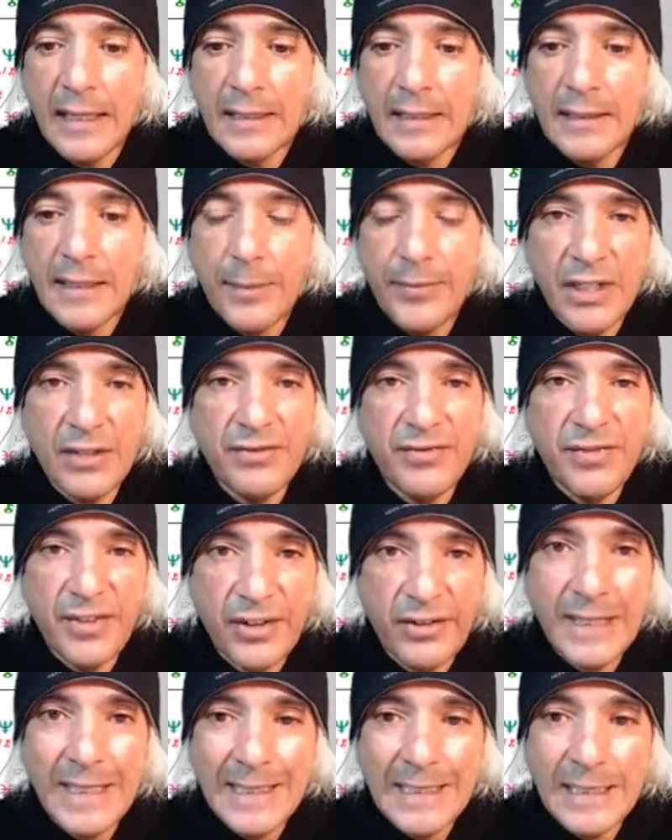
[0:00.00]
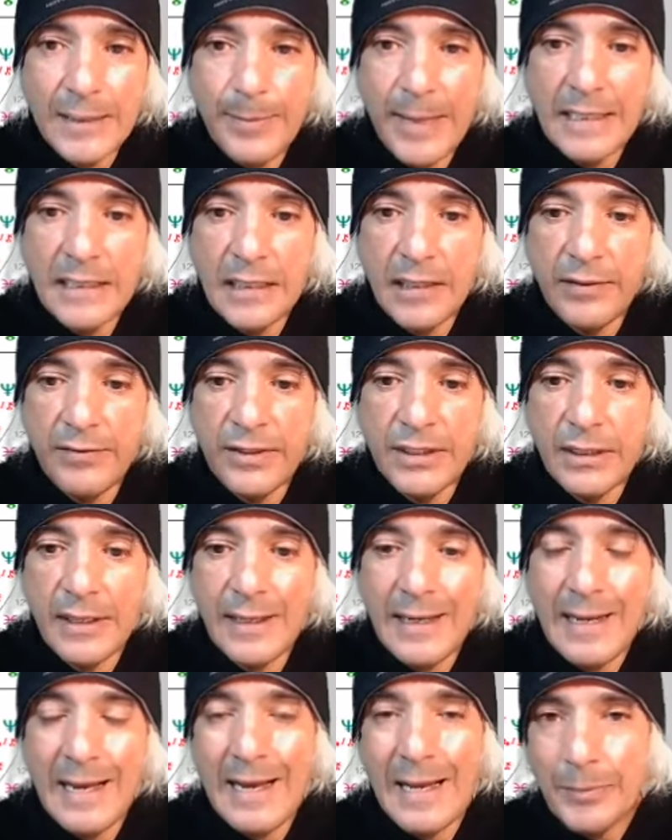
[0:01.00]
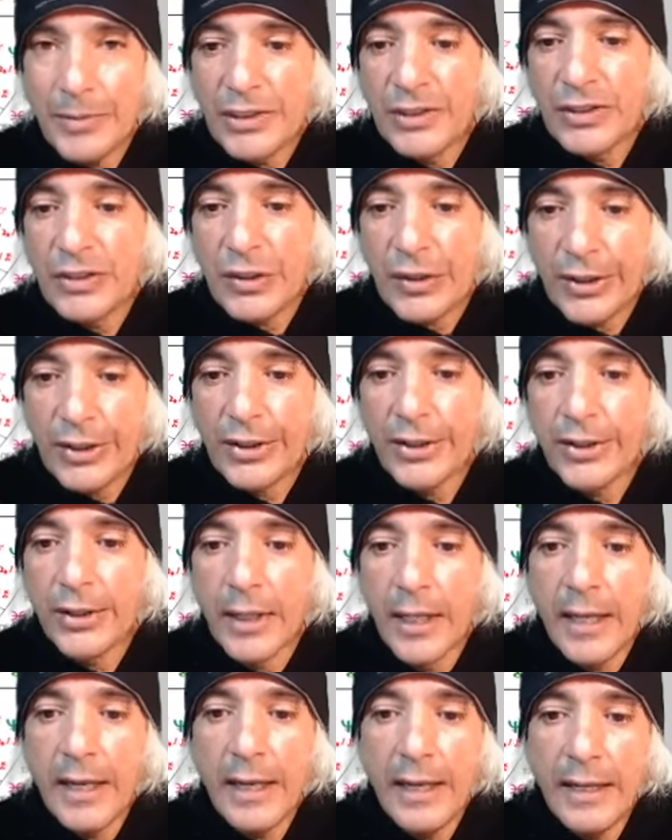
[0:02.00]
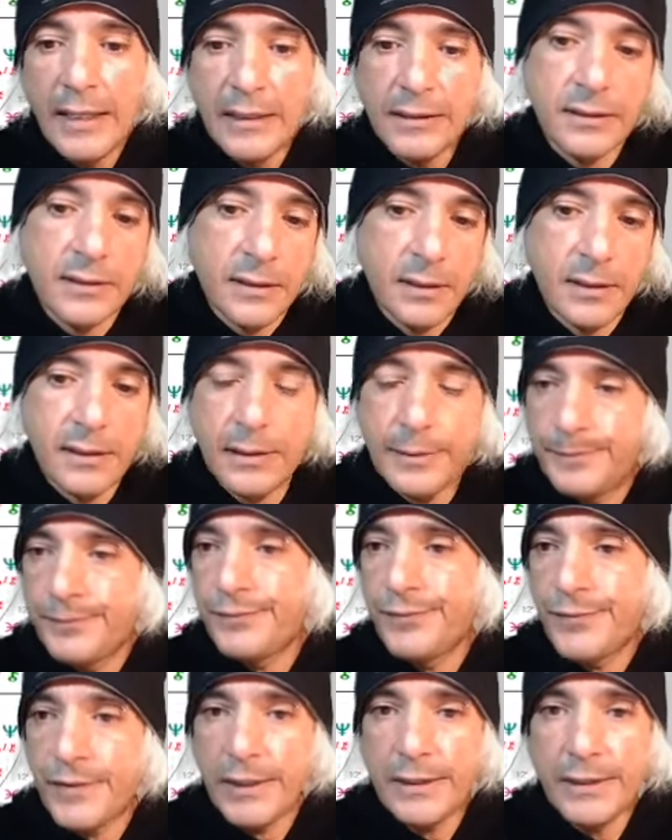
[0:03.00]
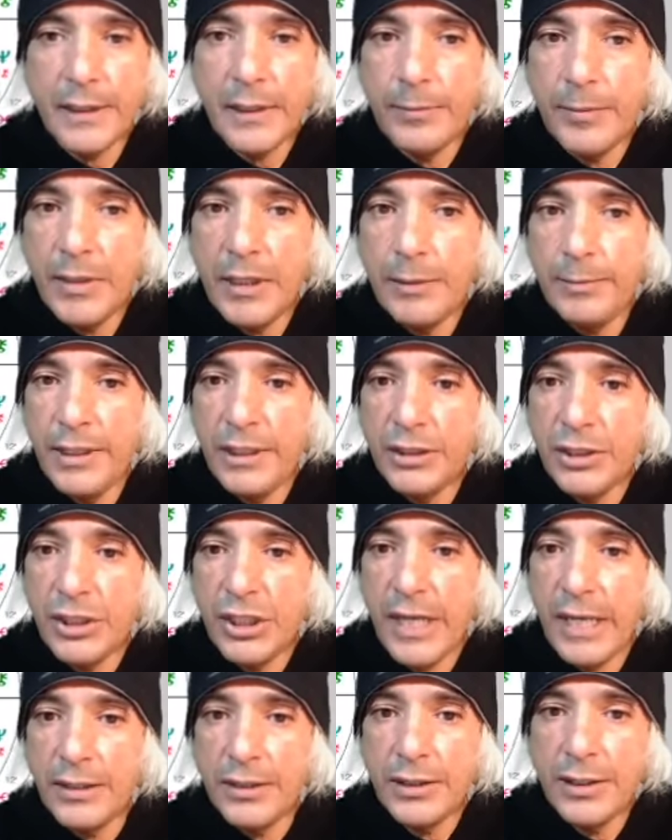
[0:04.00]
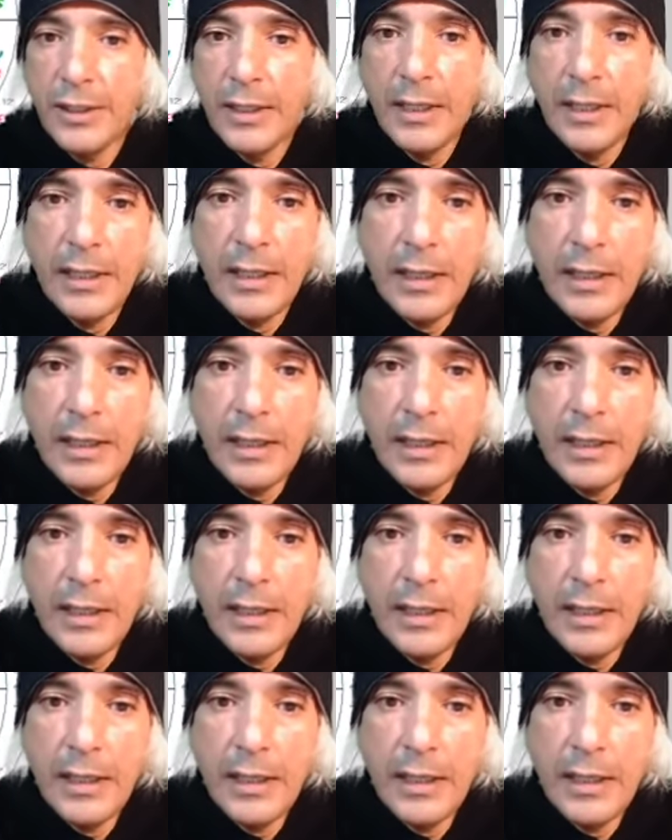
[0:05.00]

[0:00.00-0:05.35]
Something very expensive is going to happen to her, and it's going to it's going to be a big change.